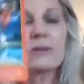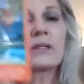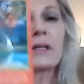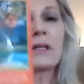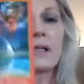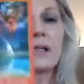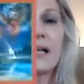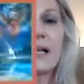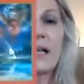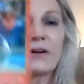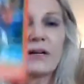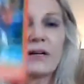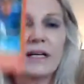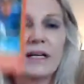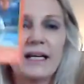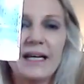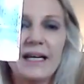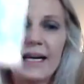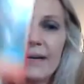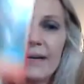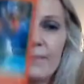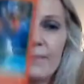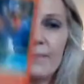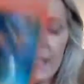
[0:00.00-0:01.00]
clarity
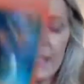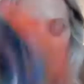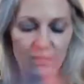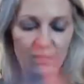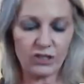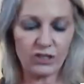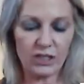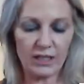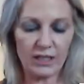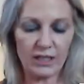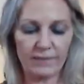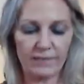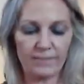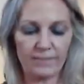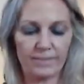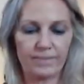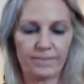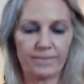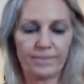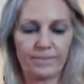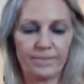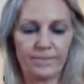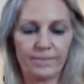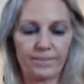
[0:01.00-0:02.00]
and messaging.
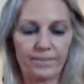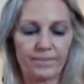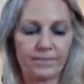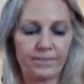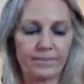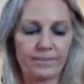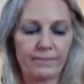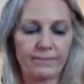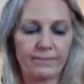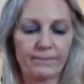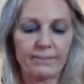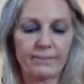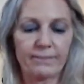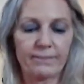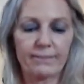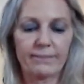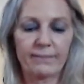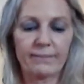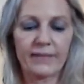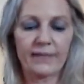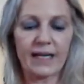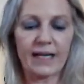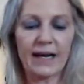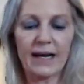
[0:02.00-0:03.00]

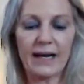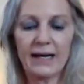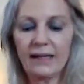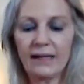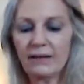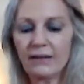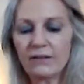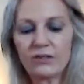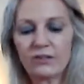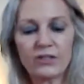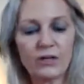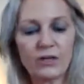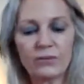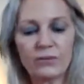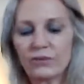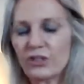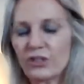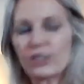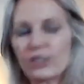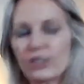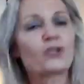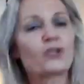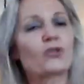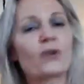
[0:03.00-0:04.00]
Okay, so
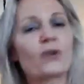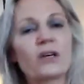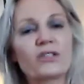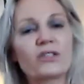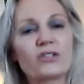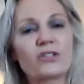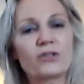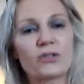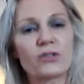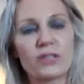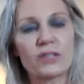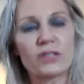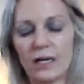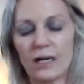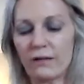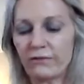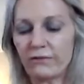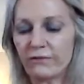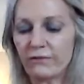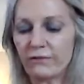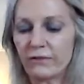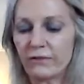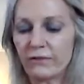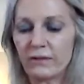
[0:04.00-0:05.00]
just trust yourself.
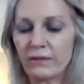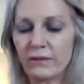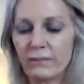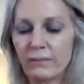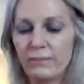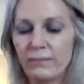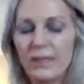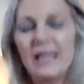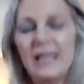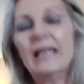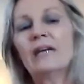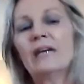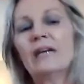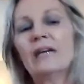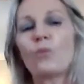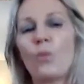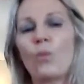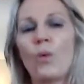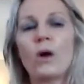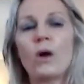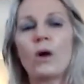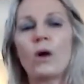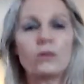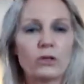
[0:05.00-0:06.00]
Be in
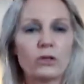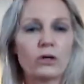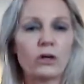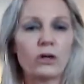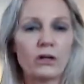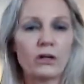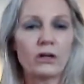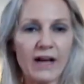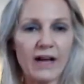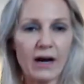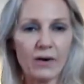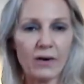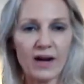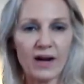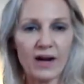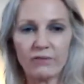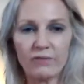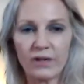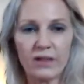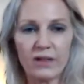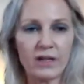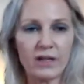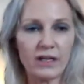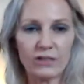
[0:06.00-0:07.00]
wonder of how
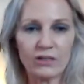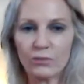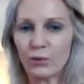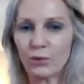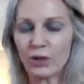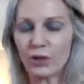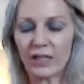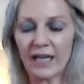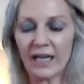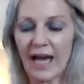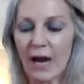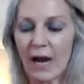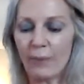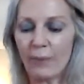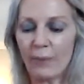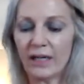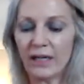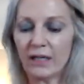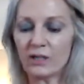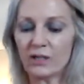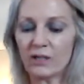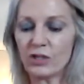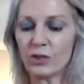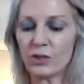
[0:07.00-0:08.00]
everything is working out
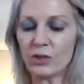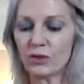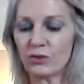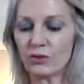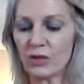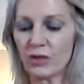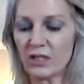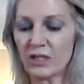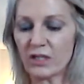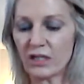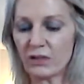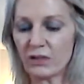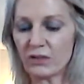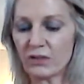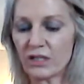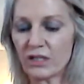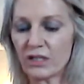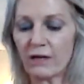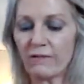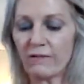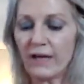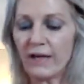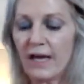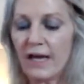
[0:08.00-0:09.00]
because you are trusting
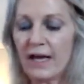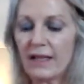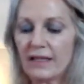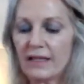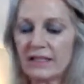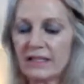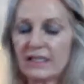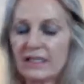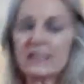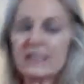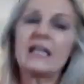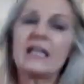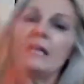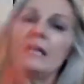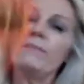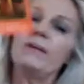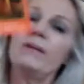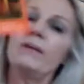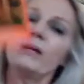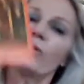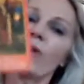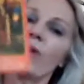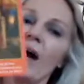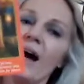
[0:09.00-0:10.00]
yourself. This is
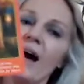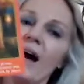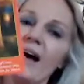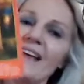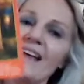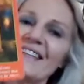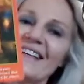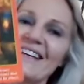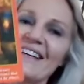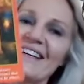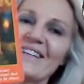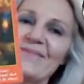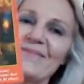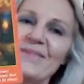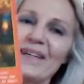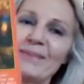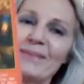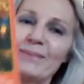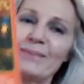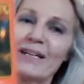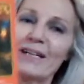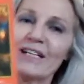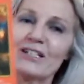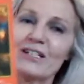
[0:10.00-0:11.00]
keeping your eyes on the
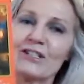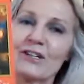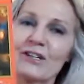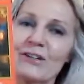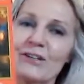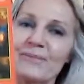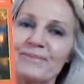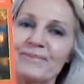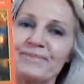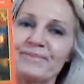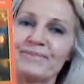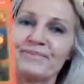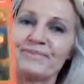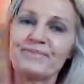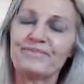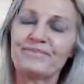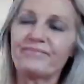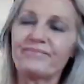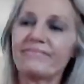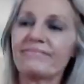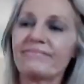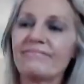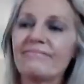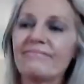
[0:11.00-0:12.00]
big picture.
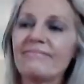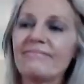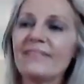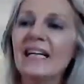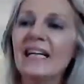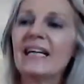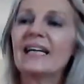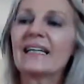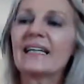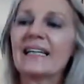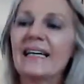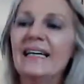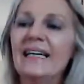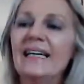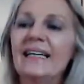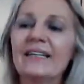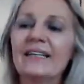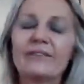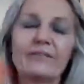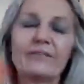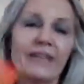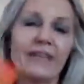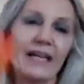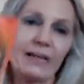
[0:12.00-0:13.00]

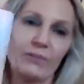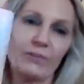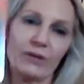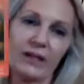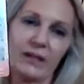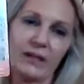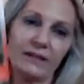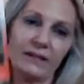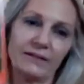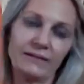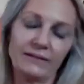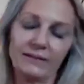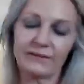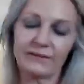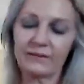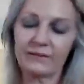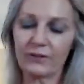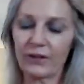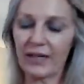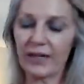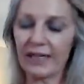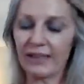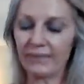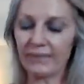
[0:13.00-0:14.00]
King of Gabriel,
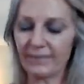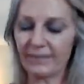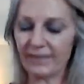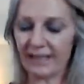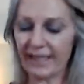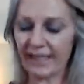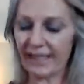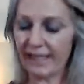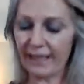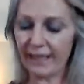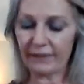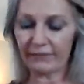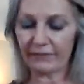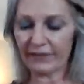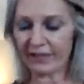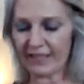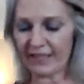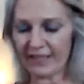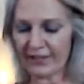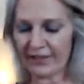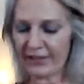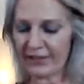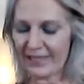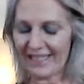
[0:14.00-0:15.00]
all right? King of
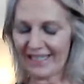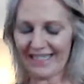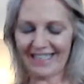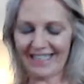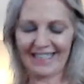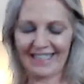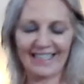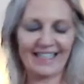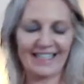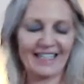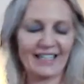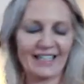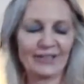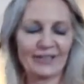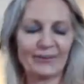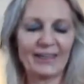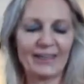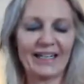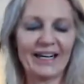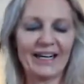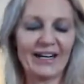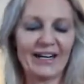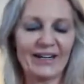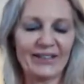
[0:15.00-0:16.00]
clarity. Here
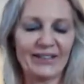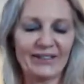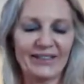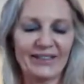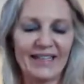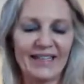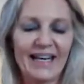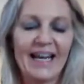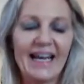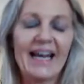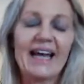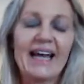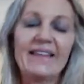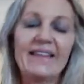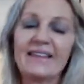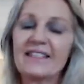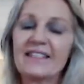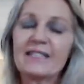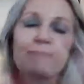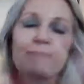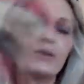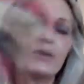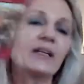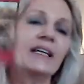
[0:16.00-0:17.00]
we go. And this
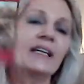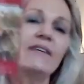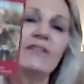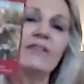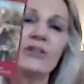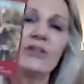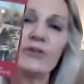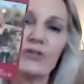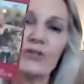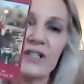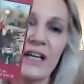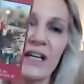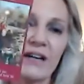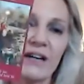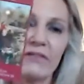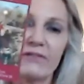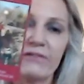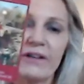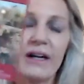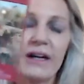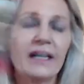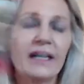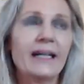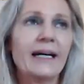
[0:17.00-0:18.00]
is believe in
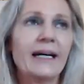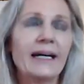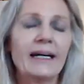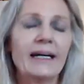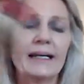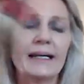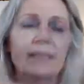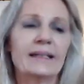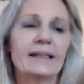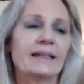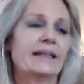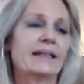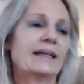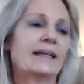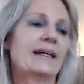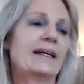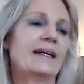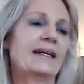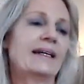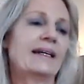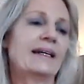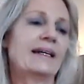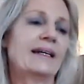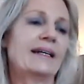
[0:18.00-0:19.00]
yourself. Again,
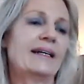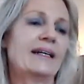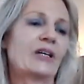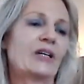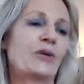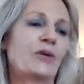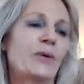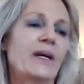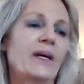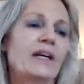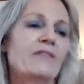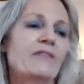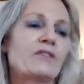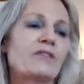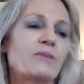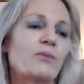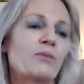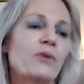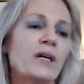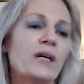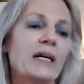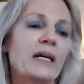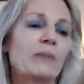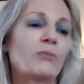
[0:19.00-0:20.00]
Queen of
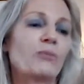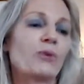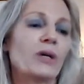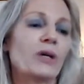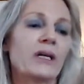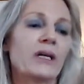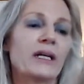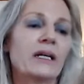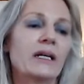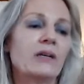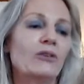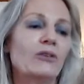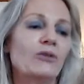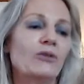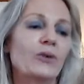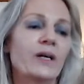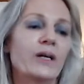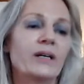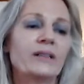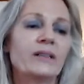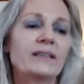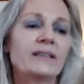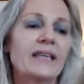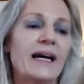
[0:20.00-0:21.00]
Spring, brilliant,
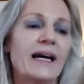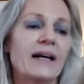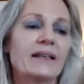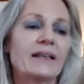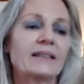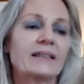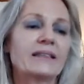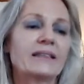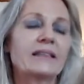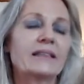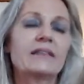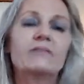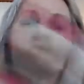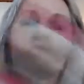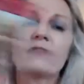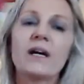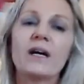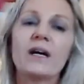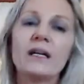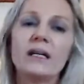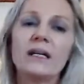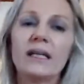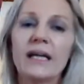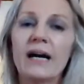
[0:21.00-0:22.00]
loyal, talented, and
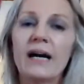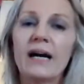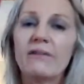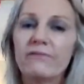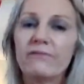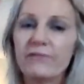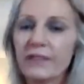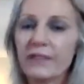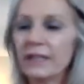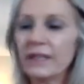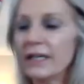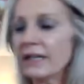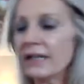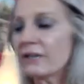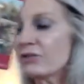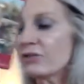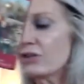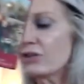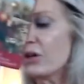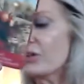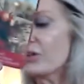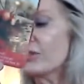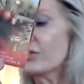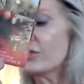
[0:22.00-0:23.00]
friendly. I feel like
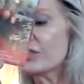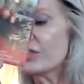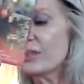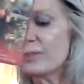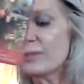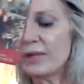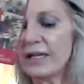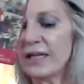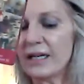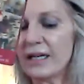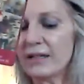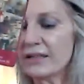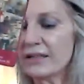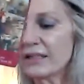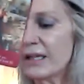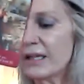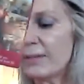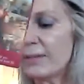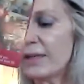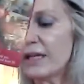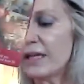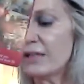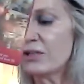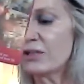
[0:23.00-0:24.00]
there's also somebody else
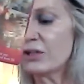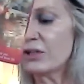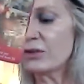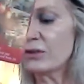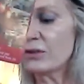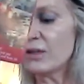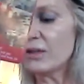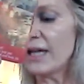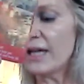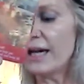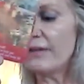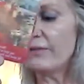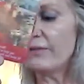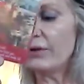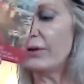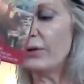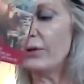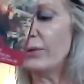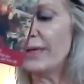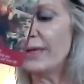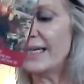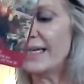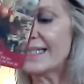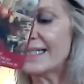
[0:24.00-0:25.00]
coming into your life
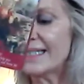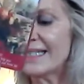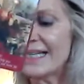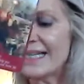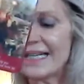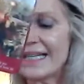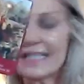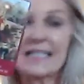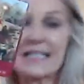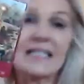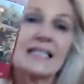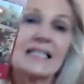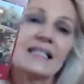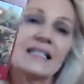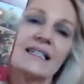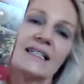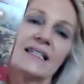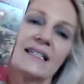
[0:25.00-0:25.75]
who is this.